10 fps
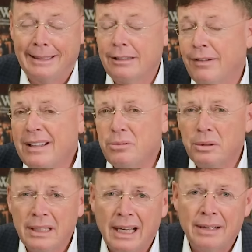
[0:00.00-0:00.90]
The defense
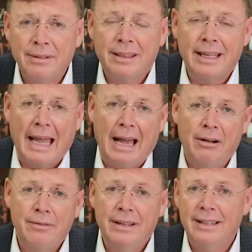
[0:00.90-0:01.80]
really got everything
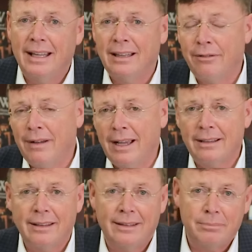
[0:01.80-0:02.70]
out of it, and the
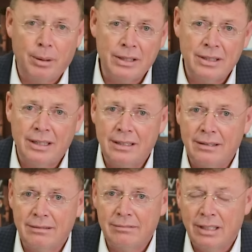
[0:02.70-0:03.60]
fact that the president
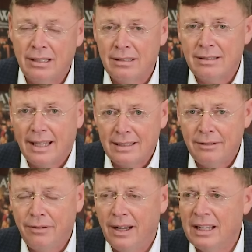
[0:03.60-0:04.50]
didn't
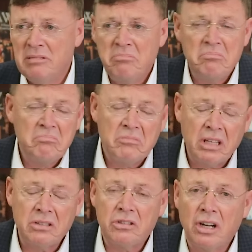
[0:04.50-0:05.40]
testify
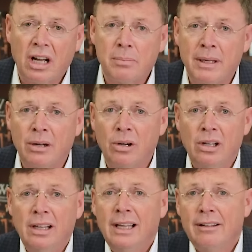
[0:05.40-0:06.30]
doesn't shock me at
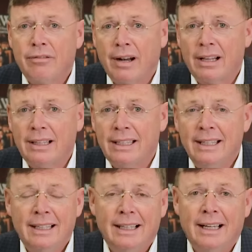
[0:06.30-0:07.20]
all.
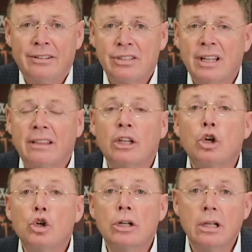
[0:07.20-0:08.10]
Frankly, there's
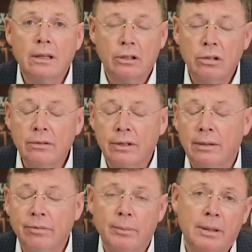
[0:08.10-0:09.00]
nothing good that could have
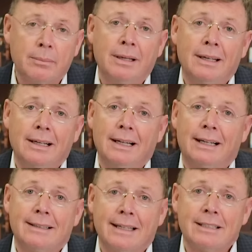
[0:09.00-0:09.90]
come from him
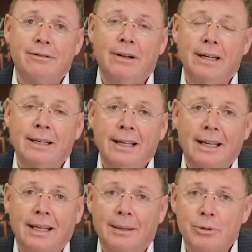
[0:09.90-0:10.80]
testifying,
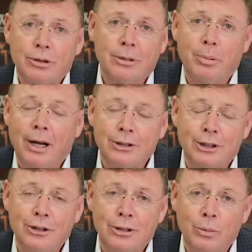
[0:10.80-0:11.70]
and I'm sure the
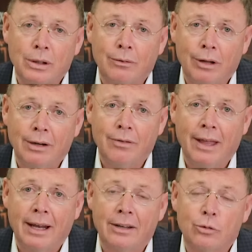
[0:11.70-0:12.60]
prosecution would have loved
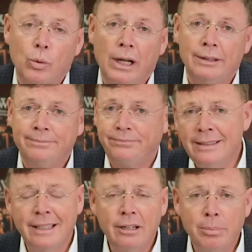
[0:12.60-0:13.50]
that as well.
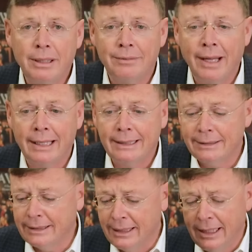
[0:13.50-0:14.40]
He's entered a plea of not
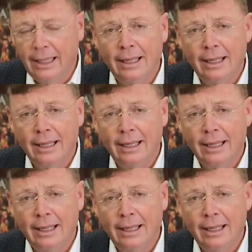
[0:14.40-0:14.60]
guilty.